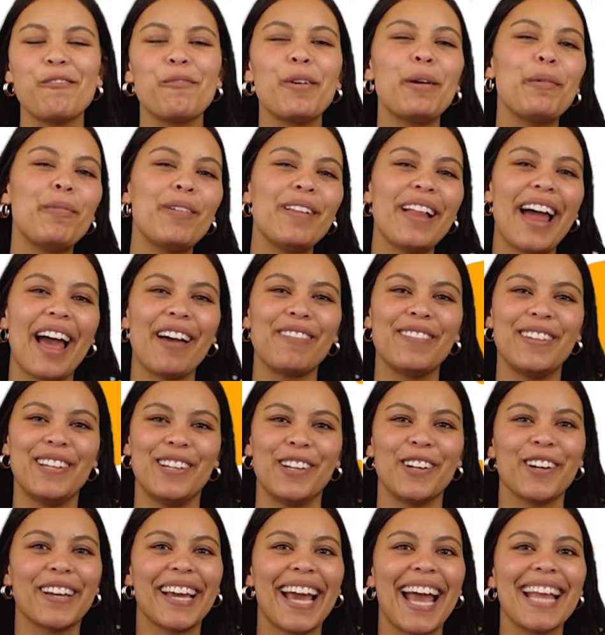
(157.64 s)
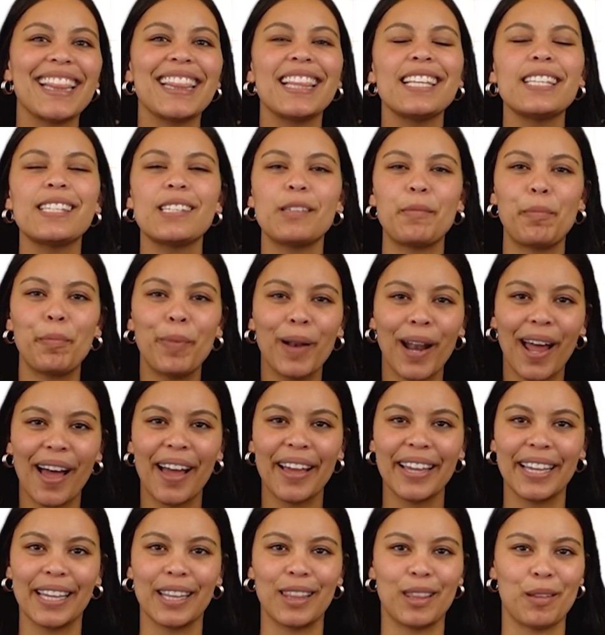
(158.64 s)
we will have a look at the
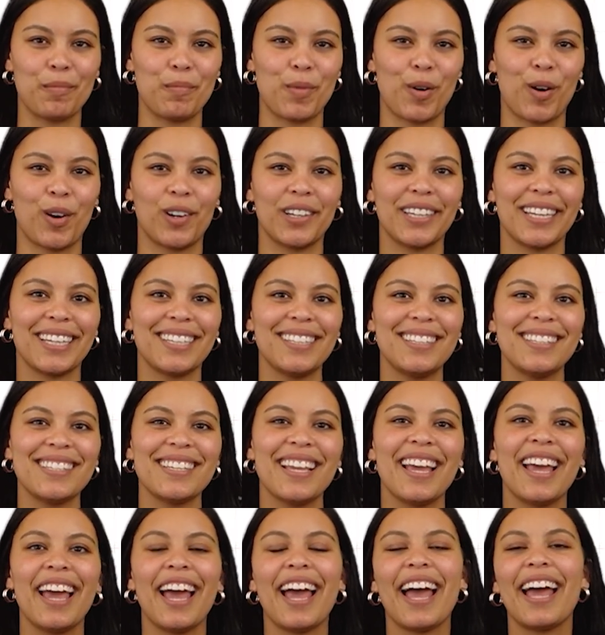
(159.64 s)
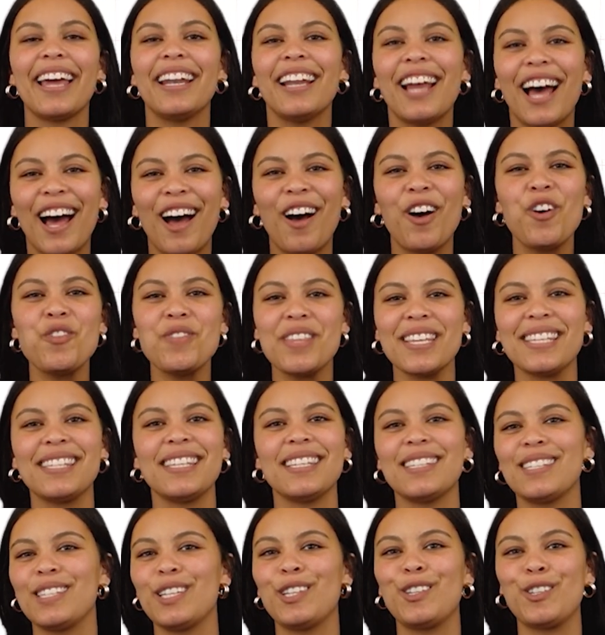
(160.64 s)
supply in the market and how this
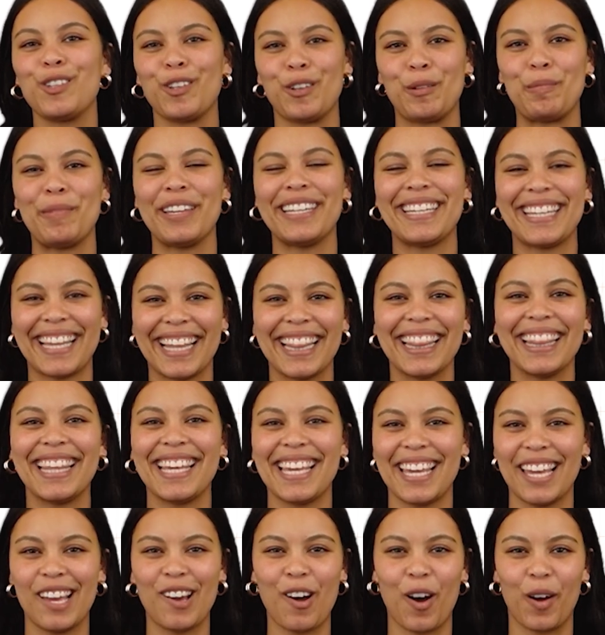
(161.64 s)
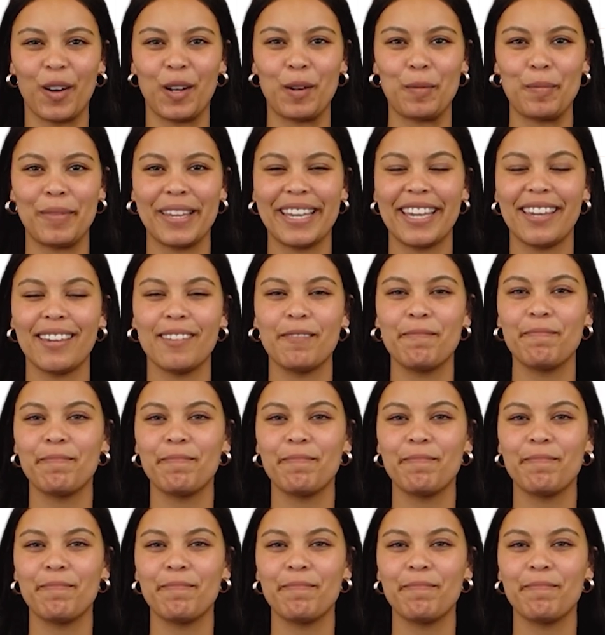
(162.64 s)
is determined in the economy.